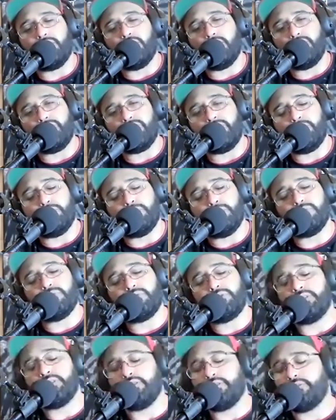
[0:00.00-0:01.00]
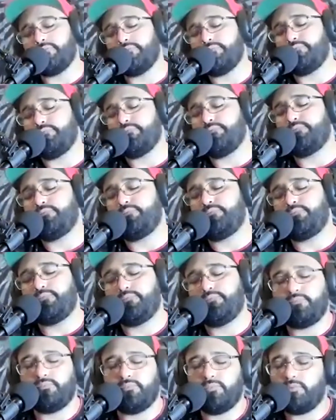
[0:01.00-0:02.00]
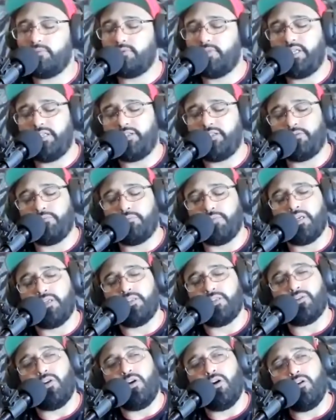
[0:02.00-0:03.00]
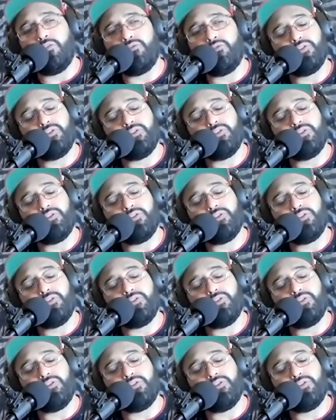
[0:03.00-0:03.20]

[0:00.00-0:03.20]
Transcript: off of the bullshit. Gets your mind off